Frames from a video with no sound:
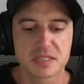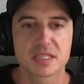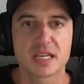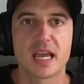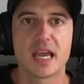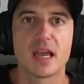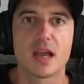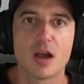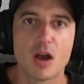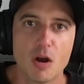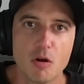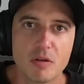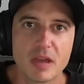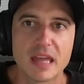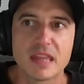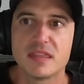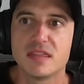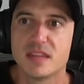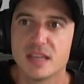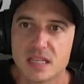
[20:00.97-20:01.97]
say,
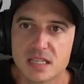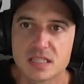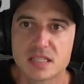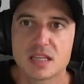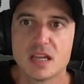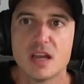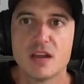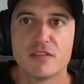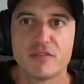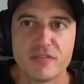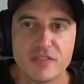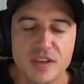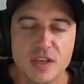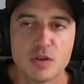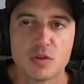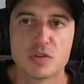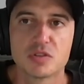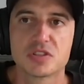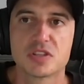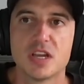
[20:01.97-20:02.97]
okay, this
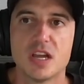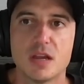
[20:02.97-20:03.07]
feels